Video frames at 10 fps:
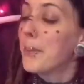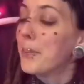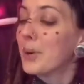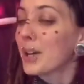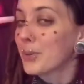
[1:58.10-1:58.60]

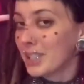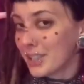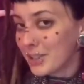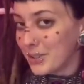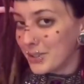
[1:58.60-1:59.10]
But I will
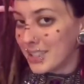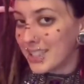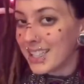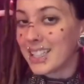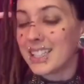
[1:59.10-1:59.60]
include
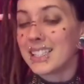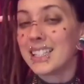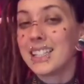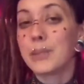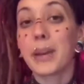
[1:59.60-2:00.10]
that it
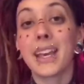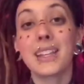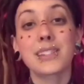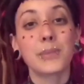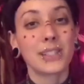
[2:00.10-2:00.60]
indeed
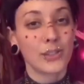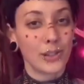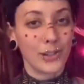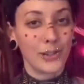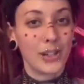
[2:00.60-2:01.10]
pains me to
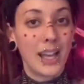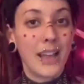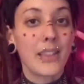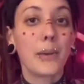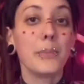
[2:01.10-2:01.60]
know
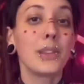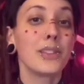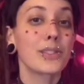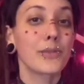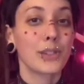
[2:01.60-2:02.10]
that
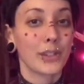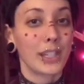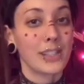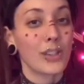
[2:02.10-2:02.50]
millions of turkeys